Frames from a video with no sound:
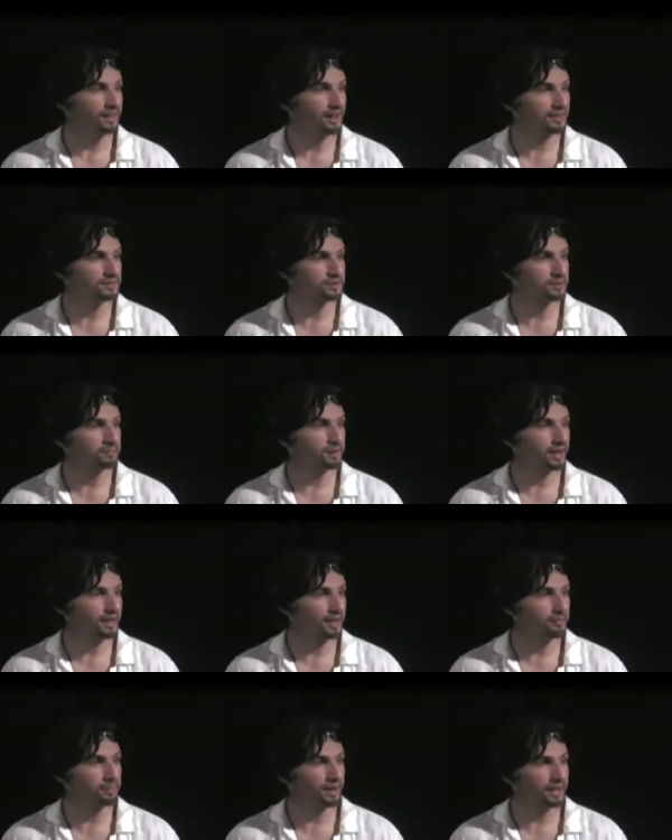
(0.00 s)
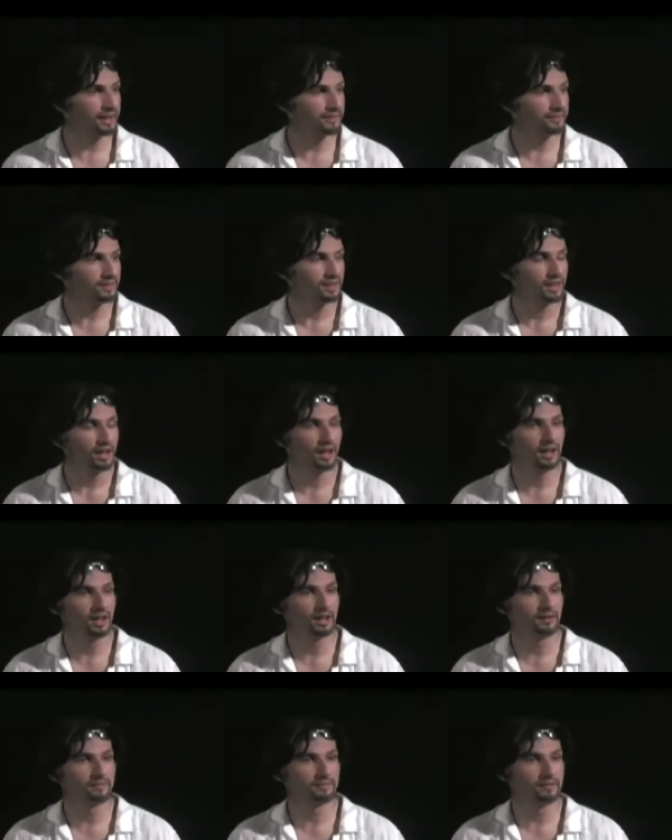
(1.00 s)
I took a, pla a plane
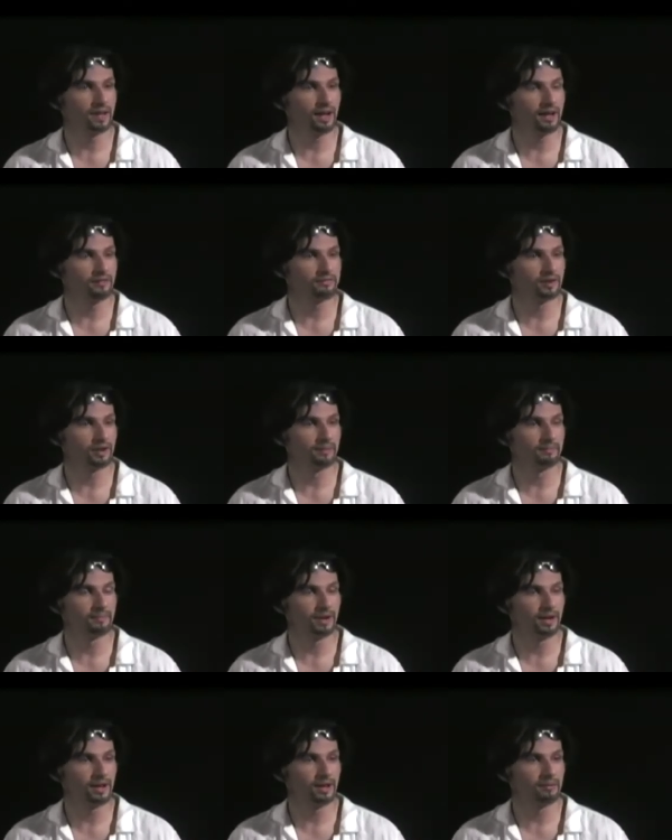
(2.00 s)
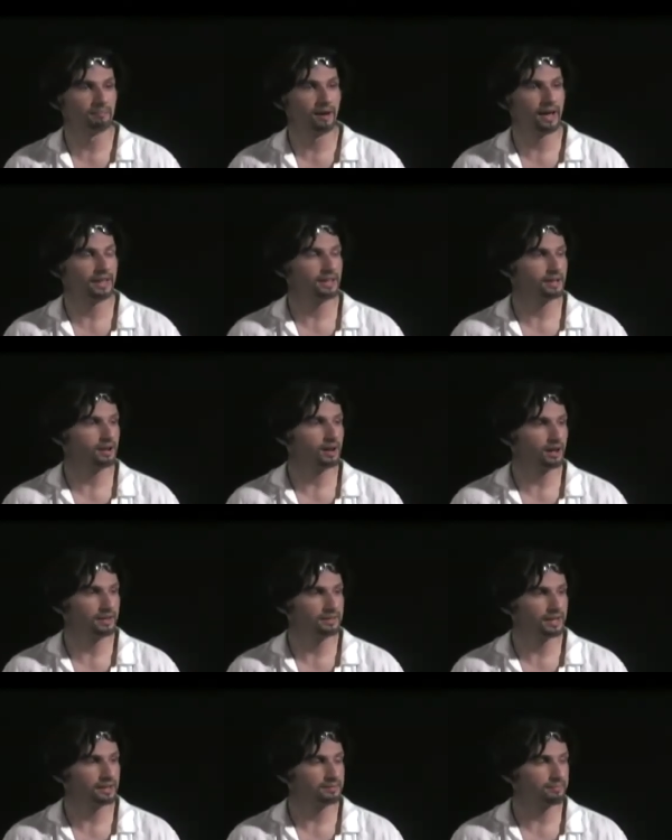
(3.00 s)
um, uh, from uh, my uh,
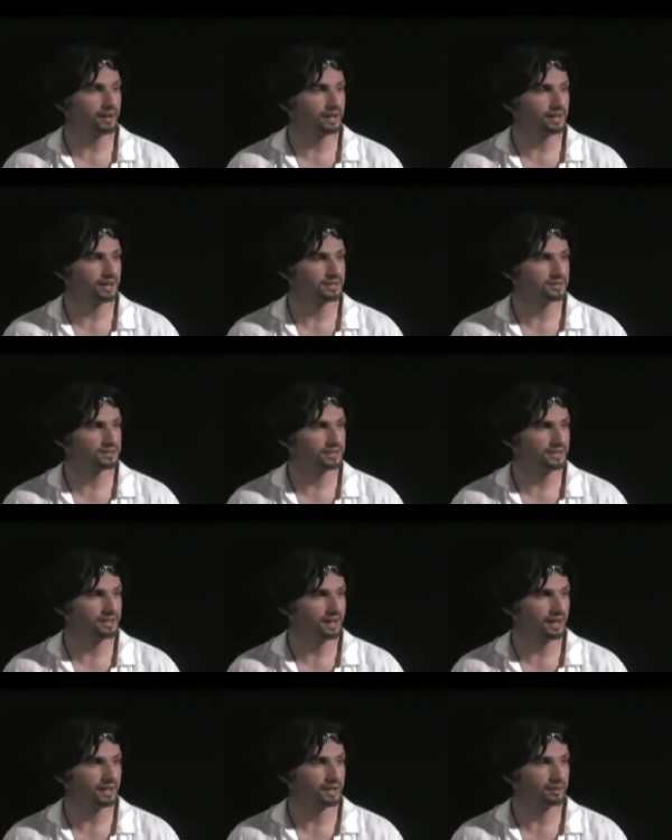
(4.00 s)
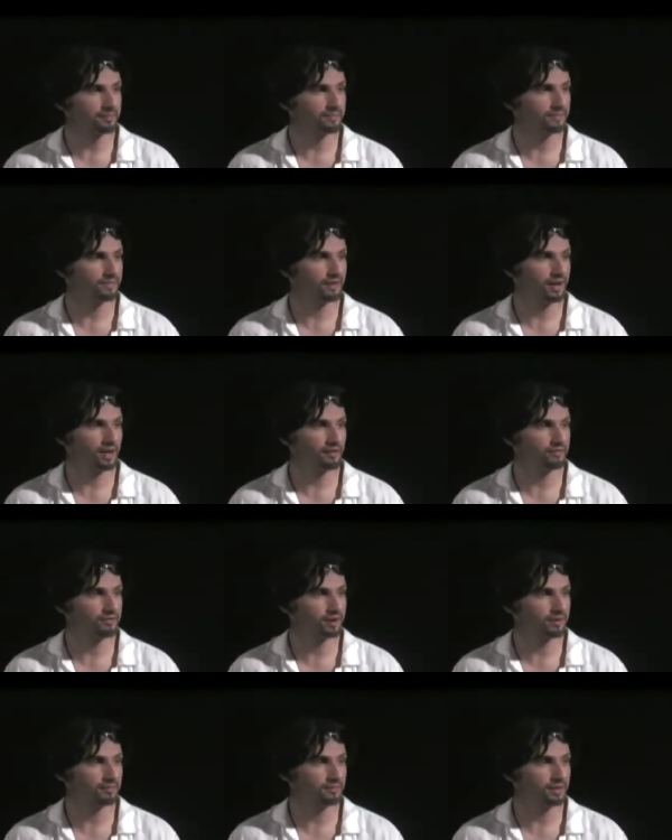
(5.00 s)
nat- my country. I come
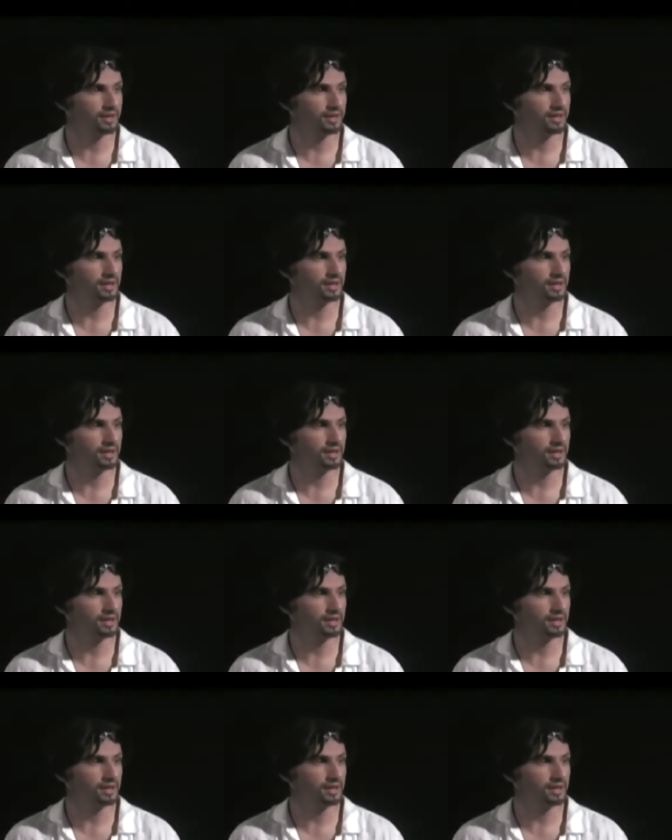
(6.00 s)
from I